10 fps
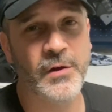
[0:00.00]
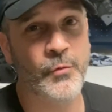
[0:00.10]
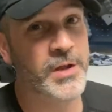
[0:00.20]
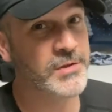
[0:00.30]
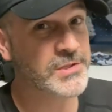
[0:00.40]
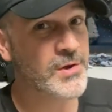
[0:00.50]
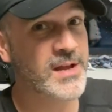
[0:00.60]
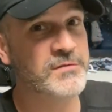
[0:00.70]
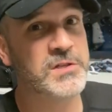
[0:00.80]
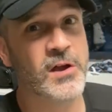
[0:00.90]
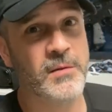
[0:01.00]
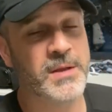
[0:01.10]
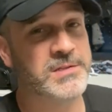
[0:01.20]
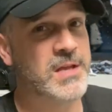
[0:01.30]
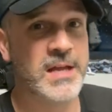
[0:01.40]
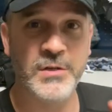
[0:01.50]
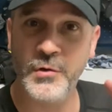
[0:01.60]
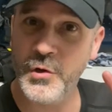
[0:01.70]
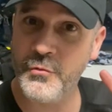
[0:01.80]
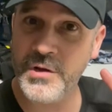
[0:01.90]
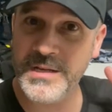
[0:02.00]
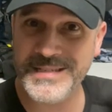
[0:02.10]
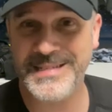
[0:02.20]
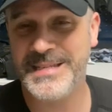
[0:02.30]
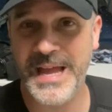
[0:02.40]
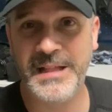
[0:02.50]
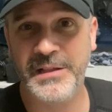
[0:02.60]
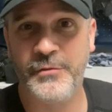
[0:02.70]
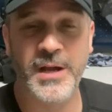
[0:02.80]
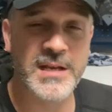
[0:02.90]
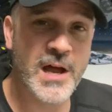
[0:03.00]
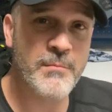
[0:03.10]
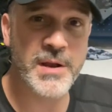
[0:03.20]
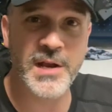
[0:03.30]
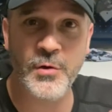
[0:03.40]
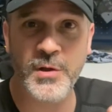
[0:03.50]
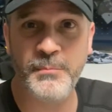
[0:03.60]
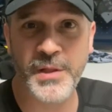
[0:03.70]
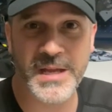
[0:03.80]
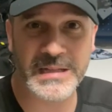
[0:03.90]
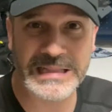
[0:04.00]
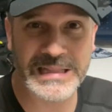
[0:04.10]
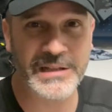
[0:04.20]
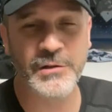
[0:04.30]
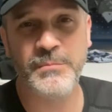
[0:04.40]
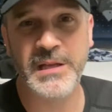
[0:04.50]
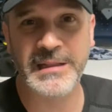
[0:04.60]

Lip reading: we also have Thomas. I don't know where he is exactly right now, but I know he played a little bit